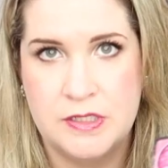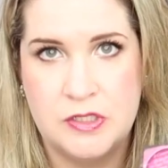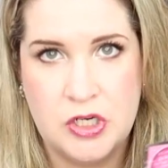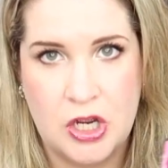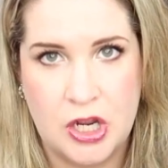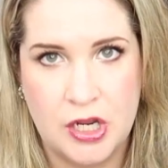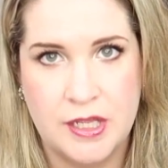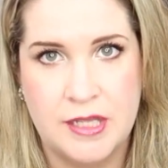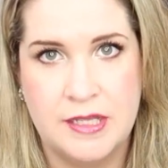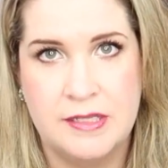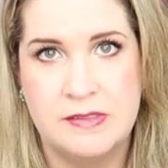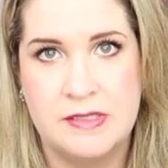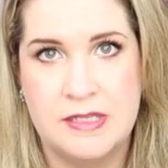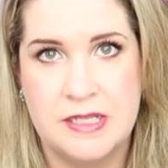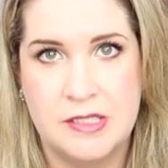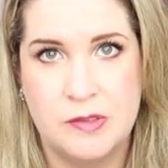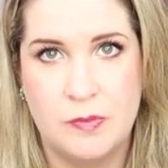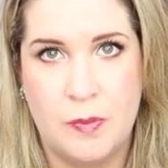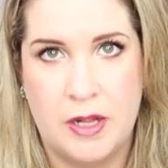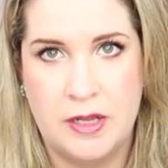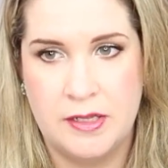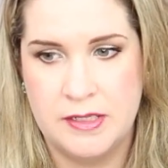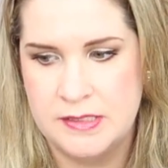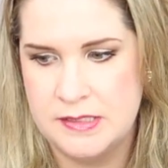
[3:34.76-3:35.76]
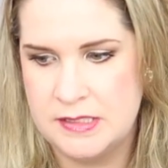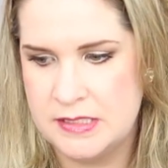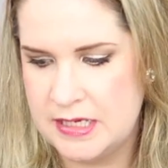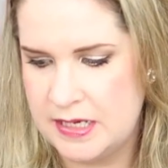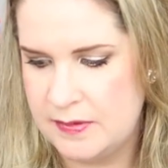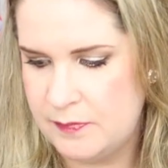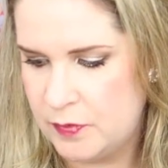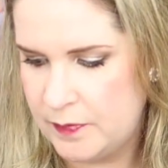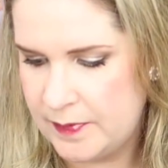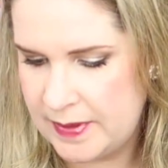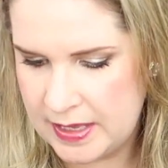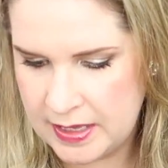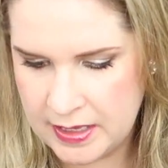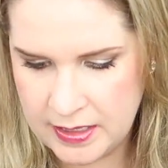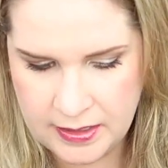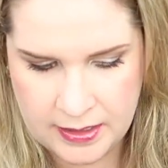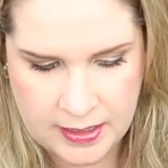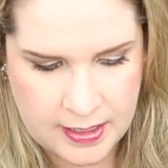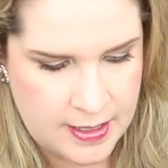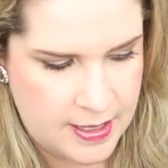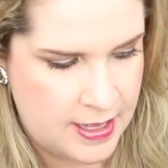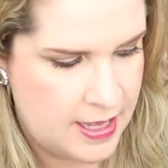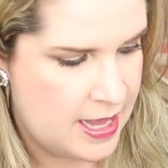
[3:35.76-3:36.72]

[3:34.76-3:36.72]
stockings as well as the diaper bag.